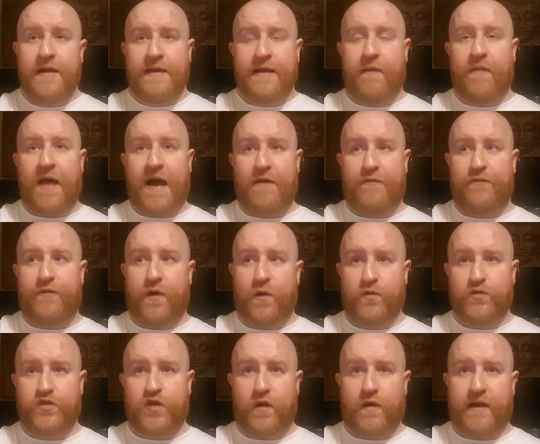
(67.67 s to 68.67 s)
Now, that
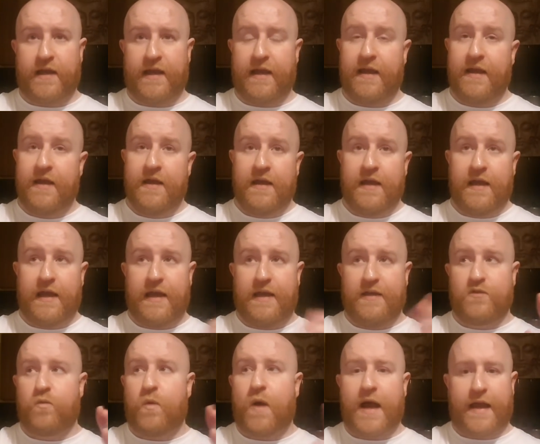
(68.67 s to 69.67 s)
phone socket
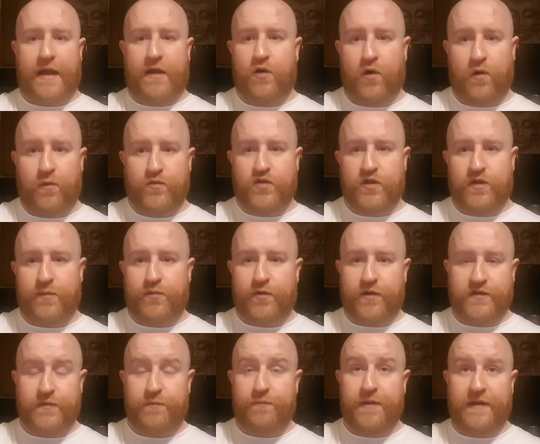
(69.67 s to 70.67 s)
is wired up to the
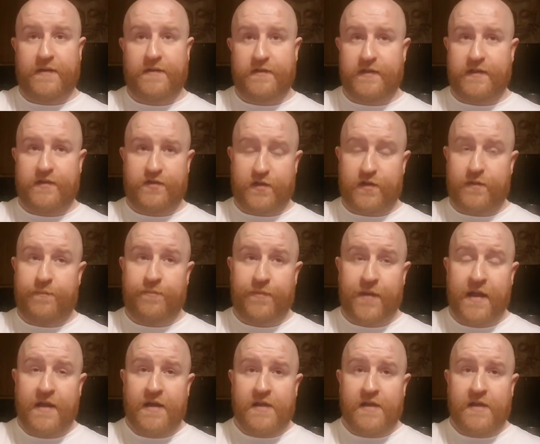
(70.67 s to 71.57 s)
prison PIN system.